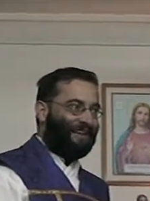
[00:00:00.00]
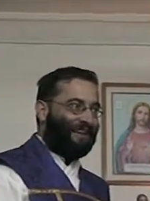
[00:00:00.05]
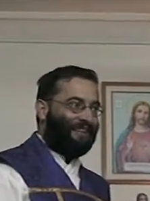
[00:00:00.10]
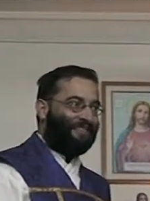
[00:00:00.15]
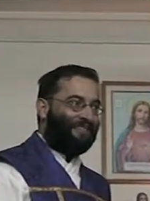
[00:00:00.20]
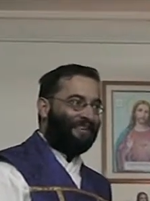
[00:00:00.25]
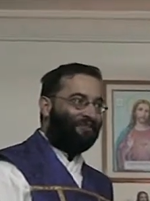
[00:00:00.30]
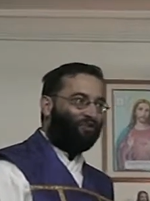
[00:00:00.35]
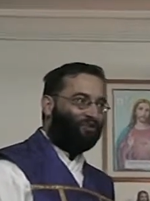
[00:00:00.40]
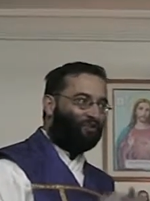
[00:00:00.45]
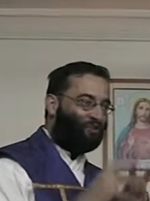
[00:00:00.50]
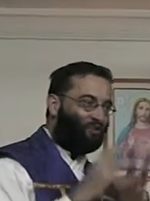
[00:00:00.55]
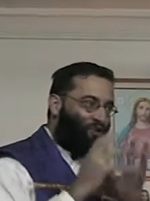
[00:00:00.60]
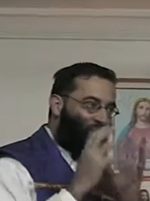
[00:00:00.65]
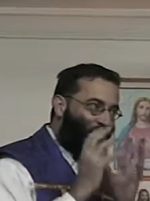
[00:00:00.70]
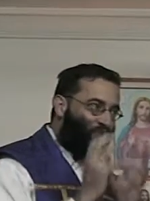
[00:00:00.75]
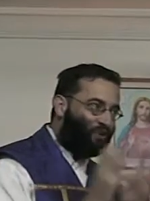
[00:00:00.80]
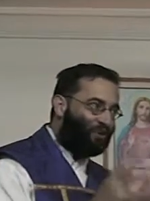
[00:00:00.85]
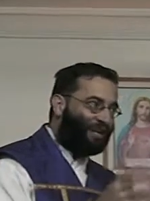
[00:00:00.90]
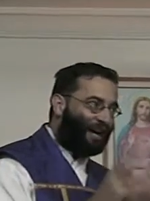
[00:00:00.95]
than to
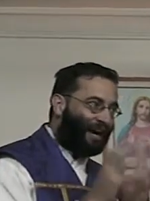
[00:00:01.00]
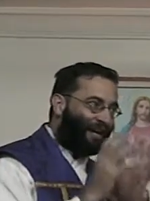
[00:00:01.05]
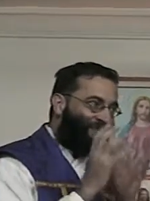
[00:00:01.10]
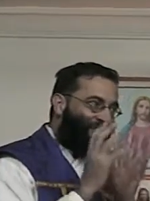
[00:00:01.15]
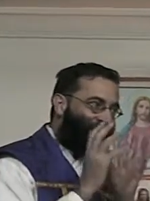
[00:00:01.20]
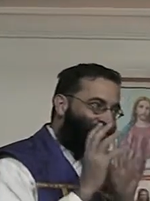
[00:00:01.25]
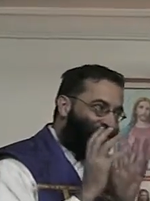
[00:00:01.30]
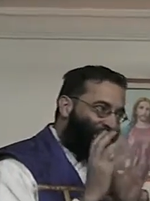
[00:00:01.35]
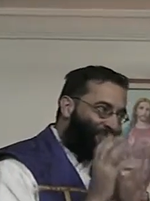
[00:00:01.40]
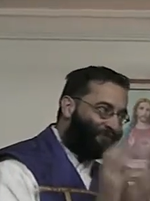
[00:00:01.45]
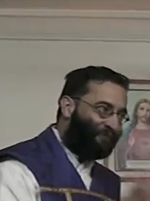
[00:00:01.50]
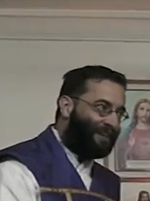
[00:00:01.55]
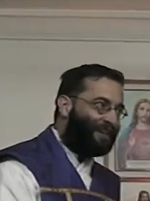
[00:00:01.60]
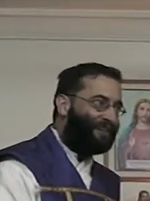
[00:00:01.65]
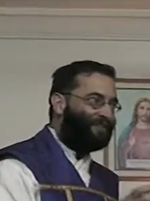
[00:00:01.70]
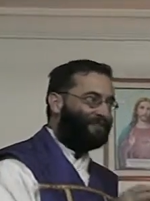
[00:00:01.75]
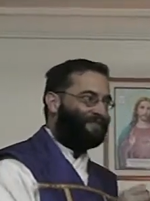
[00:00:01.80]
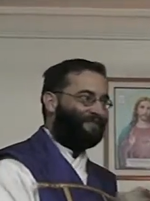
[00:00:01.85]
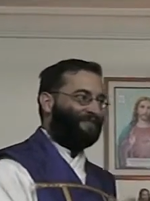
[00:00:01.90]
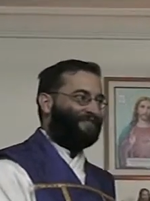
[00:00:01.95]
look at his
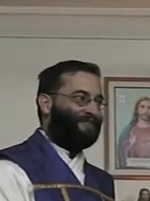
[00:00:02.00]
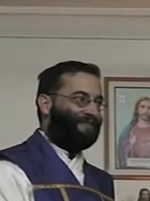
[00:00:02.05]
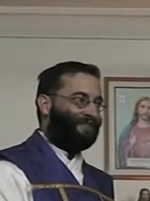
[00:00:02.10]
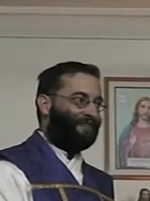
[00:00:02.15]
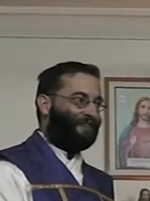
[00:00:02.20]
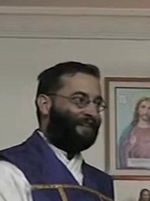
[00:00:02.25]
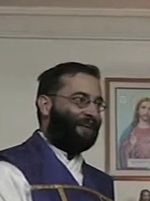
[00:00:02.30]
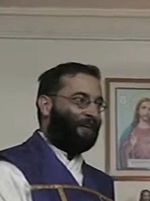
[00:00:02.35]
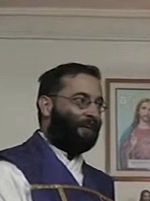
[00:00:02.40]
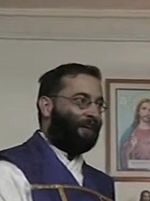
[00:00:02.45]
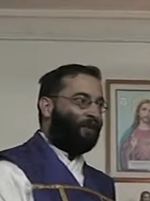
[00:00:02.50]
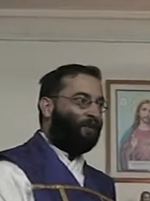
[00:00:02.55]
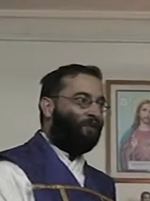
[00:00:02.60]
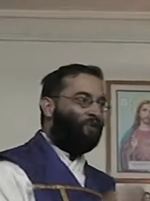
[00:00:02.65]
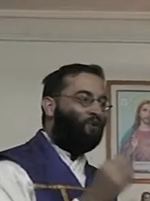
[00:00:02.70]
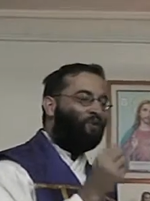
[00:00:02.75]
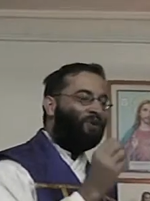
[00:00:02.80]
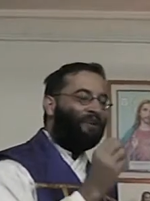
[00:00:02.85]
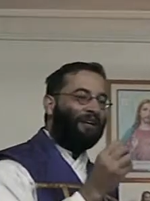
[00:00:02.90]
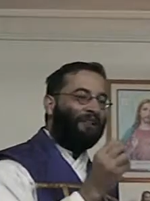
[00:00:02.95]
face,
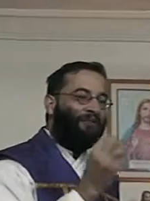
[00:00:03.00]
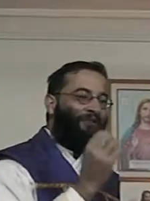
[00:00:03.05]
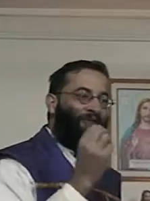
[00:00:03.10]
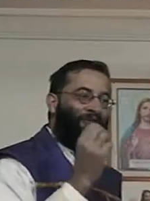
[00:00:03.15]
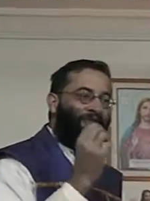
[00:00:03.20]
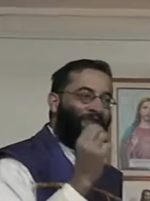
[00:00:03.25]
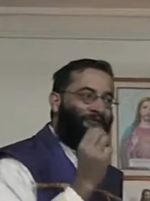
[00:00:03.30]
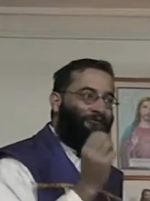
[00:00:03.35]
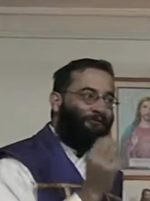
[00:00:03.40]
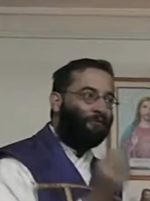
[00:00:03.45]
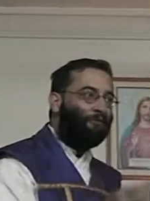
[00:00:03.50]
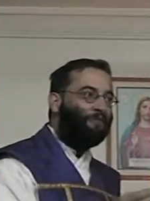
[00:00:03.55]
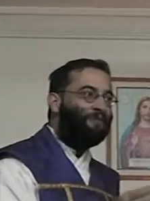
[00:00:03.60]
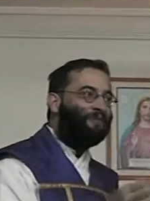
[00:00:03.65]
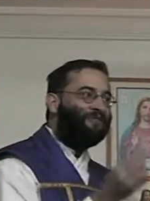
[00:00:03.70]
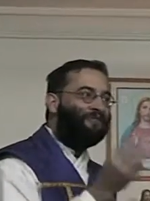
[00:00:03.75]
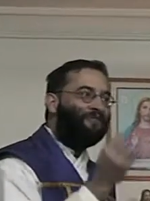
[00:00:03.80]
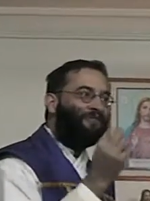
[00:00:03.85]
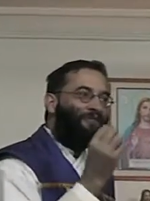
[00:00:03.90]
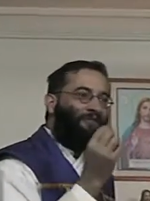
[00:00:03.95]
look at the
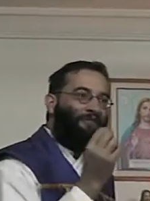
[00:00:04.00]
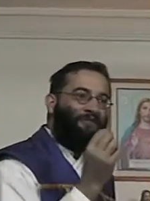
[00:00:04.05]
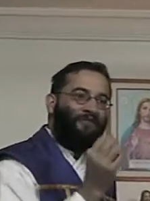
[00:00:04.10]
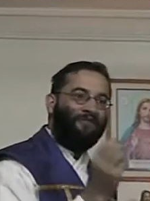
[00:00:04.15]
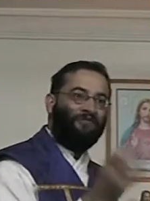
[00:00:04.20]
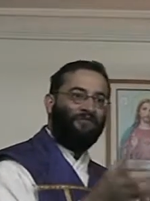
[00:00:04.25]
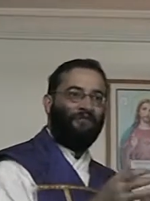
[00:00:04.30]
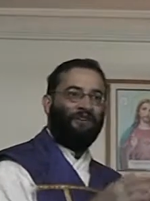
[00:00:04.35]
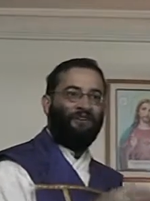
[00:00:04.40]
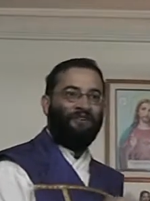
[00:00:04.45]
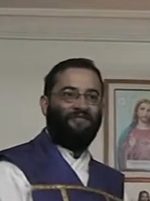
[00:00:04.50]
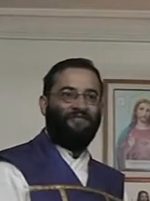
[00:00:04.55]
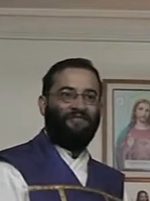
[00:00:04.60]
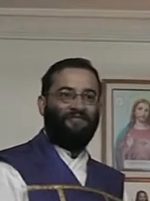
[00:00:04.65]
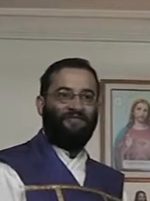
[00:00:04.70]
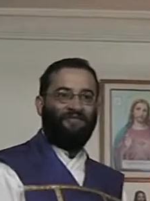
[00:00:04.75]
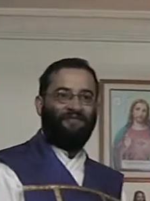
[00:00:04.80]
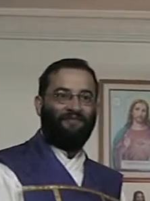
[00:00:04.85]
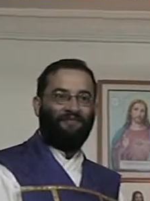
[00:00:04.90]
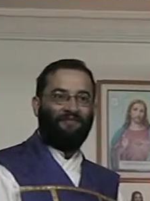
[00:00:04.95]
deformity of his
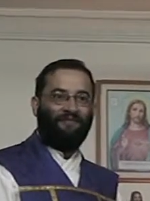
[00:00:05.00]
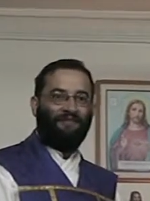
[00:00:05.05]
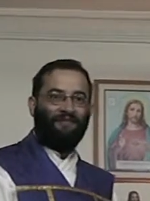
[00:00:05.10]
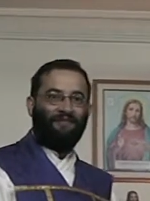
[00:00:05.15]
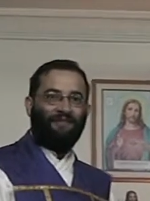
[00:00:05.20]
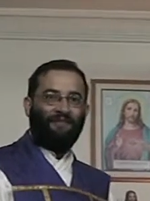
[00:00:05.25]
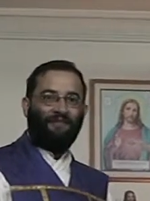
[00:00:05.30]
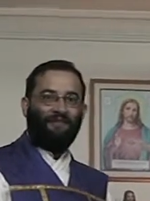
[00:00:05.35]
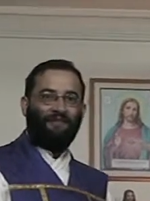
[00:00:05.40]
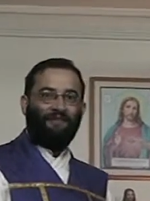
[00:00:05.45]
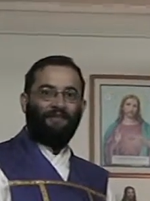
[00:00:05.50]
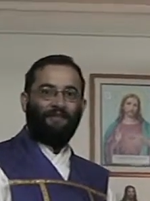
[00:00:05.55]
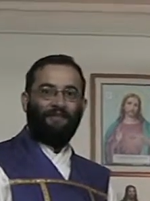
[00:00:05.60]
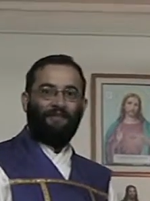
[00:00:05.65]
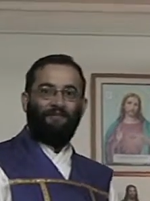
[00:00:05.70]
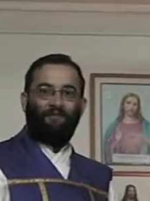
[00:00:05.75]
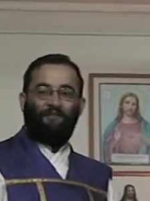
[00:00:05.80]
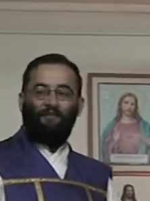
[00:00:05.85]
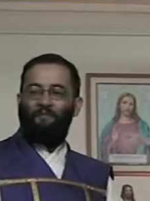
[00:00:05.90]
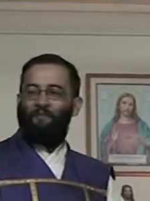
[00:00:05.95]
face.
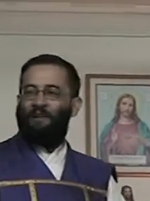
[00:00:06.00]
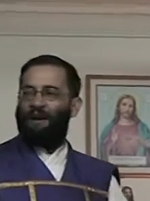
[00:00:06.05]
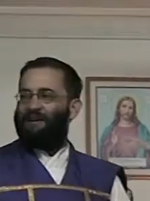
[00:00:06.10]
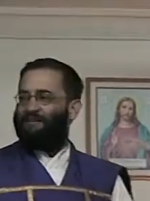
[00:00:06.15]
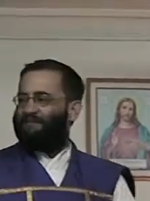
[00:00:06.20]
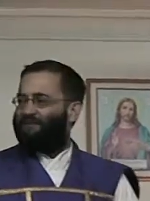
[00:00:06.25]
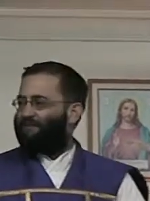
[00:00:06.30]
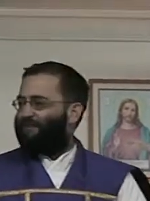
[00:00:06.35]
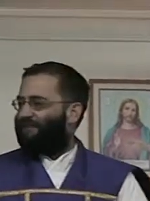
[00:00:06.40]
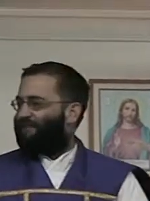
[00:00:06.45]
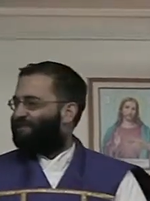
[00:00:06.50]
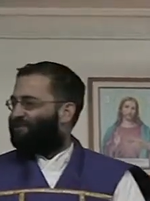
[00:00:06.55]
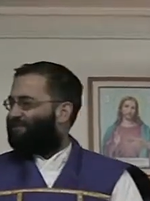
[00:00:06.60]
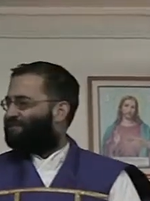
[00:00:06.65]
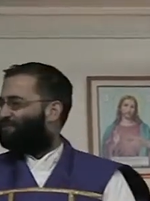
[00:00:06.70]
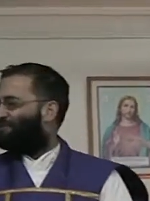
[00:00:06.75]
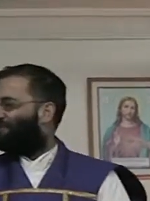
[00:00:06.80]
The man is a